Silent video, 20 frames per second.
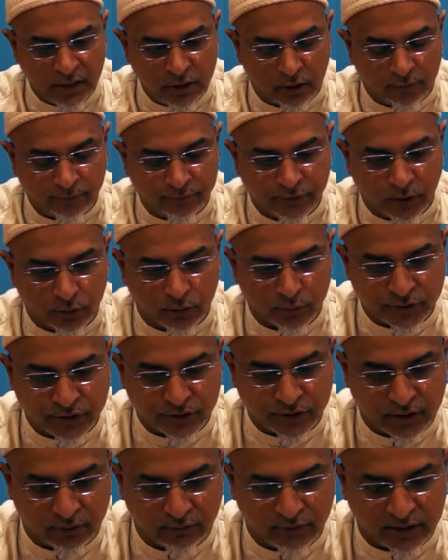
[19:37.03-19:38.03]
of those
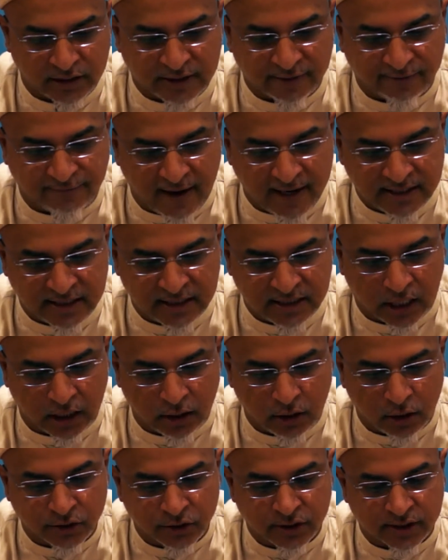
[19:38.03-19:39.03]
Syrians fighting
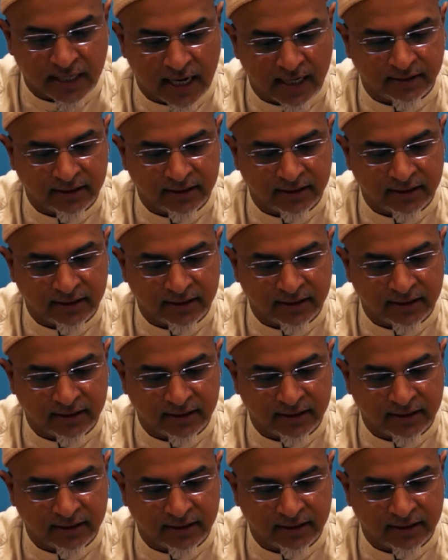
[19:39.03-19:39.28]
alongside